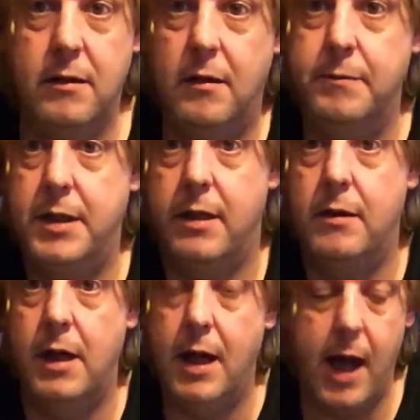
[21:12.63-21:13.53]
I'm
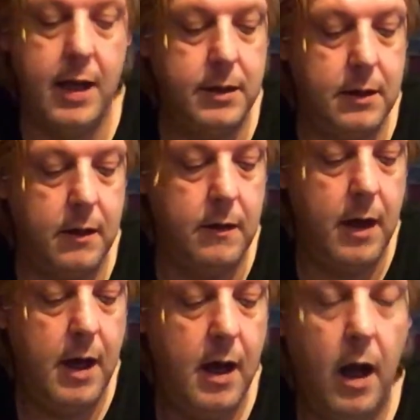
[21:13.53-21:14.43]
channeling it, so
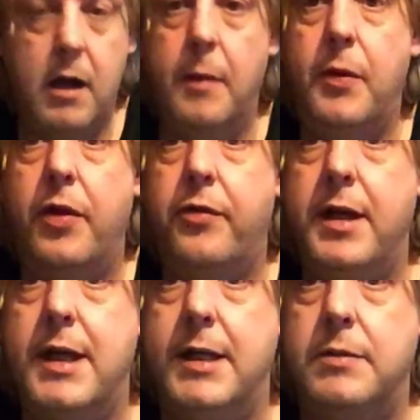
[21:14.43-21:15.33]
a couple of
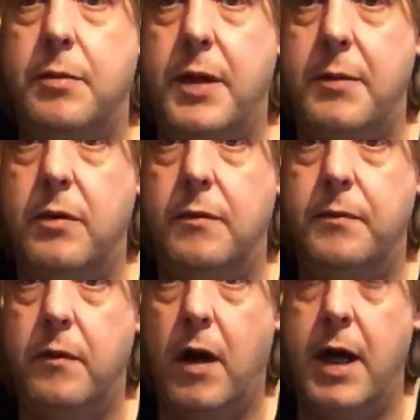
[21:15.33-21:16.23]
3 days with people,
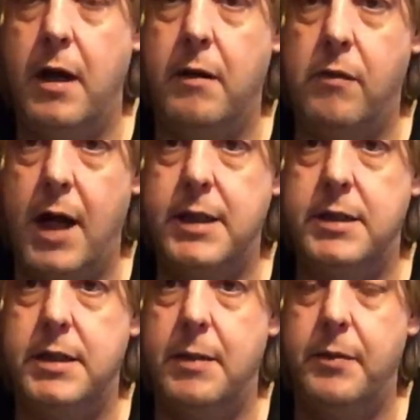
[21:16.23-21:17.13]
right, a
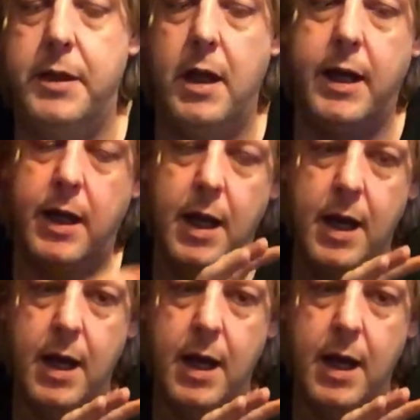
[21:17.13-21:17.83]
relationship, and you're like,